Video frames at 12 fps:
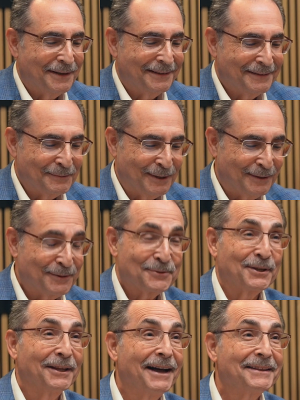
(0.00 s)
Well, there's
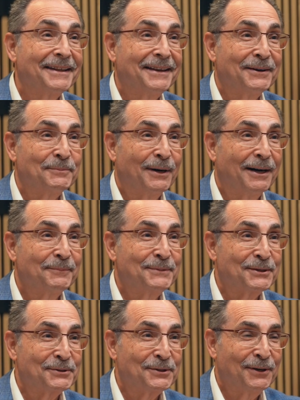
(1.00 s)
a lot there, Bob,
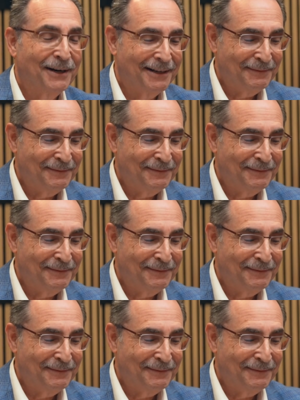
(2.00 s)
to start.